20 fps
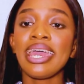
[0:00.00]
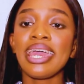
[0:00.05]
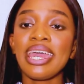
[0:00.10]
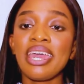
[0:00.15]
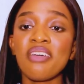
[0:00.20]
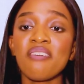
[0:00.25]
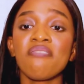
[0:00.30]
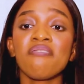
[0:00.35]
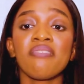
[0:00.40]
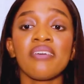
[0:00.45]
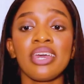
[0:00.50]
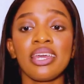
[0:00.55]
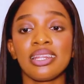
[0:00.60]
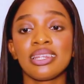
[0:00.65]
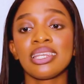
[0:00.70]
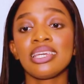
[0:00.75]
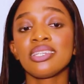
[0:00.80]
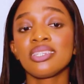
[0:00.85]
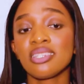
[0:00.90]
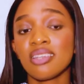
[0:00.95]
if
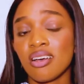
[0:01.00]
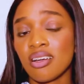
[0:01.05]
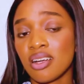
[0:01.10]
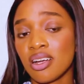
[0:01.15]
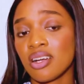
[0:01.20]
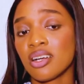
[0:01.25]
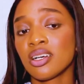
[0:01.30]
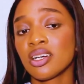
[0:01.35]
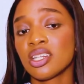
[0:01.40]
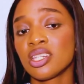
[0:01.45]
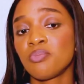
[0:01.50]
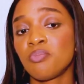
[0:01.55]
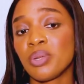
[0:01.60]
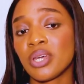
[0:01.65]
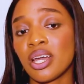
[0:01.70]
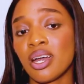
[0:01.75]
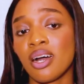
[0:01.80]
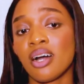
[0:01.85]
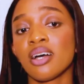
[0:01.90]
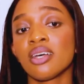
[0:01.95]
this occurs
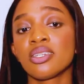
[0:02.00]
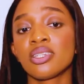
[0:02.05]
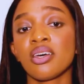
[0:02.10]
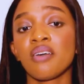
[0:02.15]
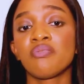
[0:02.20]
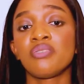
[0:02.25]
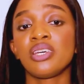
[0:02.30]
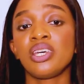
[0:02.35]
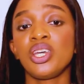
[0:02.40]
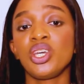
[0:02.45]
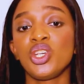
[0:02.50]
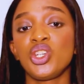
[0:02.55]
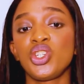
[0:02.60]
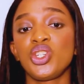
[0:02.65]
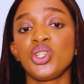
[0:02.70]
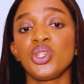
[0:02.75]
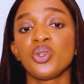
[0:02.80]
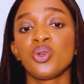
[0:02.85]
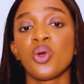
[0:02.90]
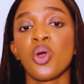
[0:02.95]
because of the
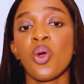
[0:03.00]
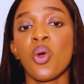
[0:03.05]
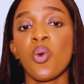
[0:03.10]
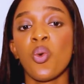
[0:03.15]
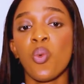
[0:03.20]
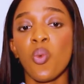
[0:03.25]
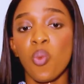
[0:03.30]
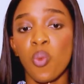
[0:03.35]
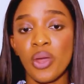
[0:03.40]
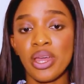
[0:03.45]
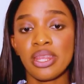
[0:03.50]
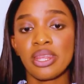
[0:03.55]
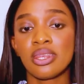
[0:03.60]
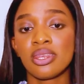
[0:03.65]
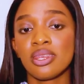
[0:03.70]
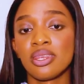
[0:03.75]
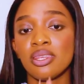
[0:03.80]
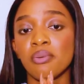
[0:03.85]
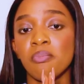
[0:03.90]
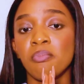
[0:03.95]
issue with
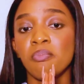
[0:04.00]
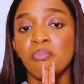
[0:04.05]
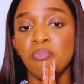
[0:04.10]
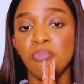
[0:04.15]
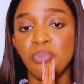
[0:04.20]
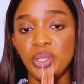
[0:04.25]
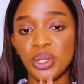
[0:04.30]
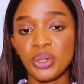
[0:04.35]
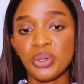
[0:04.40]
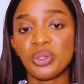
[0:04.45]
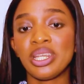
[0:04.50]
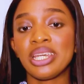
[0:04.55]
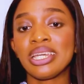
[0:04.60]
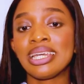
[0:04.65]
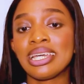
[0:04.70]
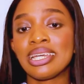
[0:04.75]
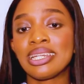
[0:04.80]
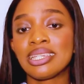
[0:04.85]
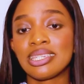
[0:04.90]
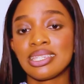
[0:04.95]
the
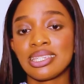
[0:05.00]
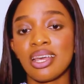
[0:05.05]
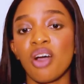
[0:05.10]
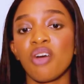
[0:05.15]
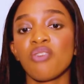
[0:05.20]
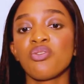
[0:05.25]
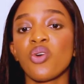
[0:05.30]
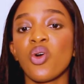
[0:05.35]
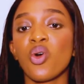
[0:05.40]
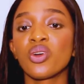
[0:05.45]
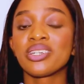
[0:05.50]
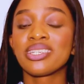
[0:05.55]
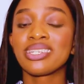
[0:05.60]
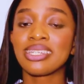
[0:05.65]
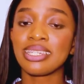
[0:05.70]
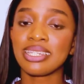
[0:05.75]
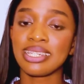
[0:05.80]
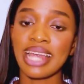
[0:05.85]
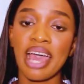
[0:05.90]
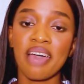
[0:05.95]
building itself or
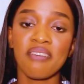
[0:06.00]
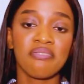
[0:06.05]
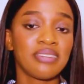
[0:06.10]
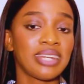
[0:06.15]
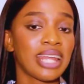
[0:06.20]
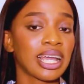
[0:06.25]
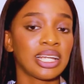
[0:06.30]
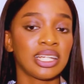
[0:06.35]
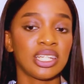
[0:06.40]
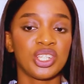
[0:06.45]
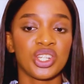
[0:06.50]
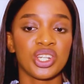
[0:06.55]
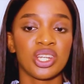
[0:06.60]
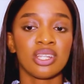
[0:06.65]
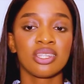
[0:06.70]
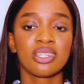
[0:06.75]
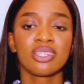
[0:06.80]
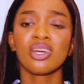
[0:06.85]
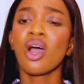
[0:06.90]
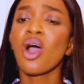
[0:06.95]
staff
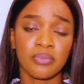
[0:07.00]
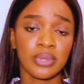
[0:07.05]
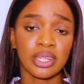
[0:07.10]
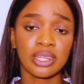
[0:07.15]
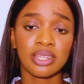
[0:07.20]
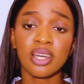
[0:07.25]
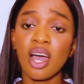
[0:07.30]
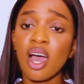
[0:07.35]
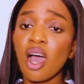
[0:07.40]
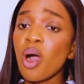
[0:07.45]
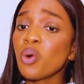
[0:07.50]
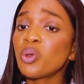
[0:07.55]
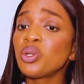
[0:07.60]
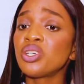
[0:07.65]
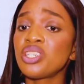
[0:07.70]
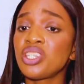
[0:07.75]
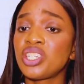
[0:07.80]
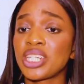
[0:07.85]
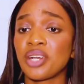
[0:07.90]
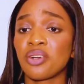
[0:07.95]
negligence, the
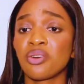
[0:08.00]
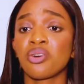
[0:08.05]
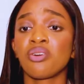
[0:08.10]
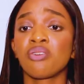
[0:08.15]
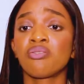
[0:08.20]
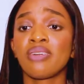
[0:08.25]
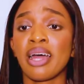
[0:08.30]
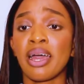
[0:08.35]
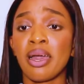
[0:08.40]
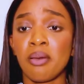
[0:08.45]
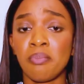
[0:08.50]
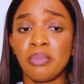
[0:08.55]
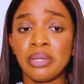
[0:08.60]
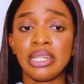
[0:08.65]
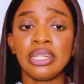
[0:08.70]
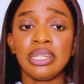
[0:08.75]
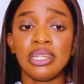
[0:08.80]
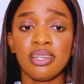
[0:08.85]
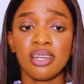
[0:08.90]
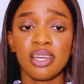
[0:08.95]
owner's general
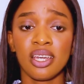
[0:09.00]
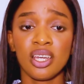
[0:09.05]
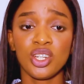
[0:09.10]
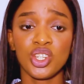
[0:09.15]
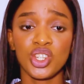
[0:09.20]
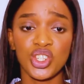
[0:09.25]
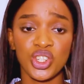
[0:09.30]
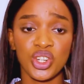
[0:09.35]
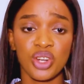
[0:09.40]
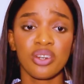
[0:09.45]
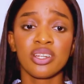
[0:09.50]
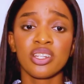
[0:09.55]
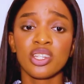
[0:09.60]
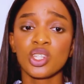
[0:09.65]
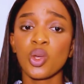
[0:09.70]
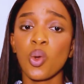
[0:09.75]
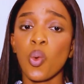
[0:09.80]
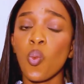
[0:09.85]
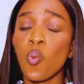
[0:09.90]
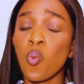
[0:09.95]
liability
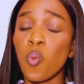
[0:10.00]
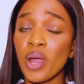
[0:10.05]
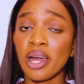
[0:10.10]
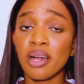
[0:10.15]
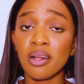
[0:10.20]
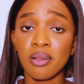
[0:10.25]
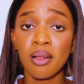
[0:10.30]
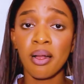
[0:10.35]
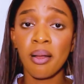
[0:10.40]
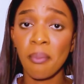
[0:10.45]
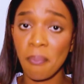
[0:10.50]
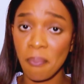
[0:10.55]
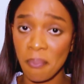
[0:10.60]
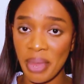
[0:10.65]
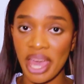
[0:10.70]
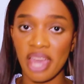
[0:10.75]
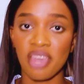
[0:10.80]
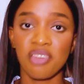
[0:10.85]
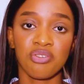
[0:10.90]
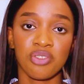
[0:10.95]
insurance will
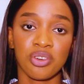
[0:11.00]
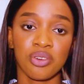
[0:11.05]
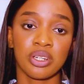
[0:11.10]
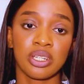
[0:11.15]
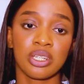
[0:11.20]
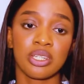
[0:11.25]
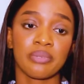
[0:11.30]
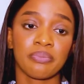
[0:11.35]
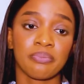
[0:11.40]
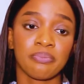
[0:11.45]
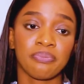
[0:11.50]
pay for it.